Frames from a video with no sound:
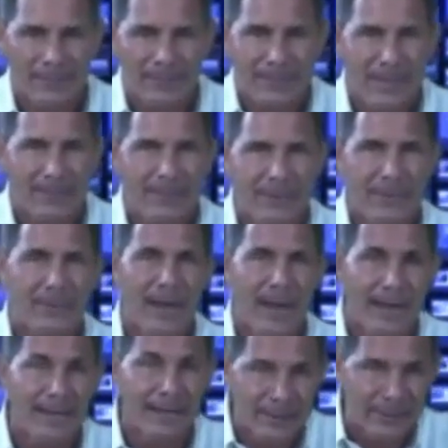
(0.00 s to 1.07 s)
We have a 70 or
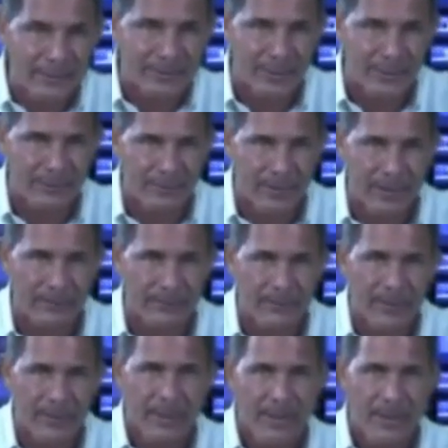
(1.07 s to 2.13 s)
80 year shelf
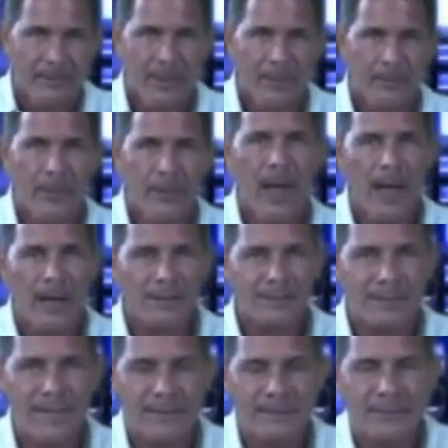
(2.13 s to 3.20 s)
life. But
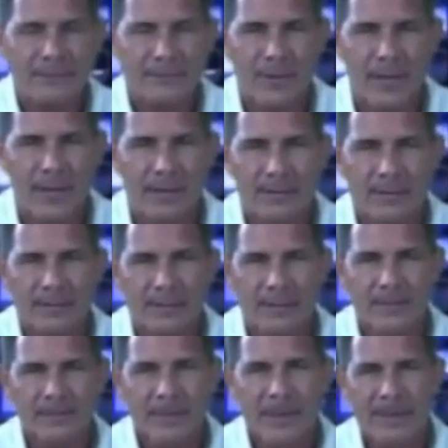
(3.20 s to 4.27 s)
oxidative stress,
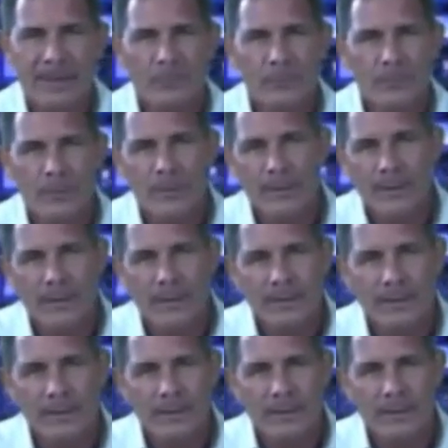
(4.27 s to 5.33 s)
in, in
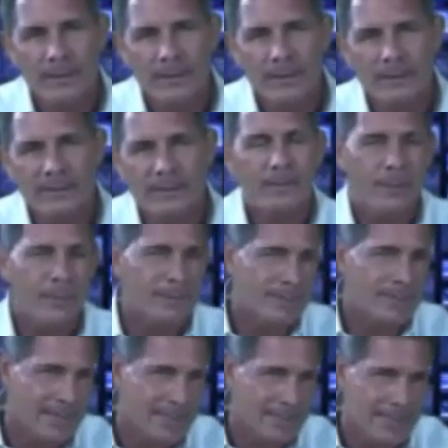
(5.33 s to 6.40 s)
a, a
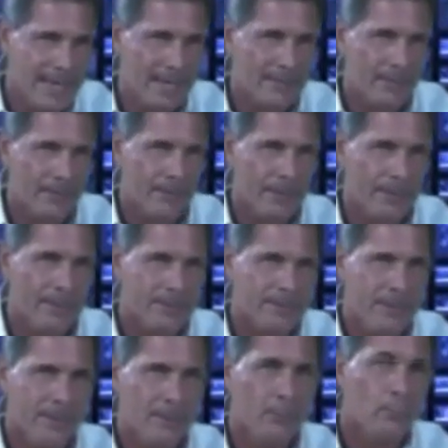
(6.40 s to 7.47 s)
simplistic example,
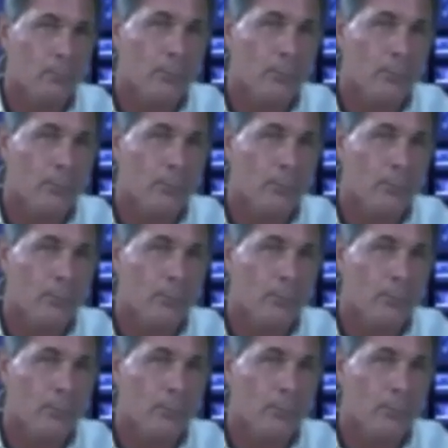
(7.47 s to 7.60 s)
is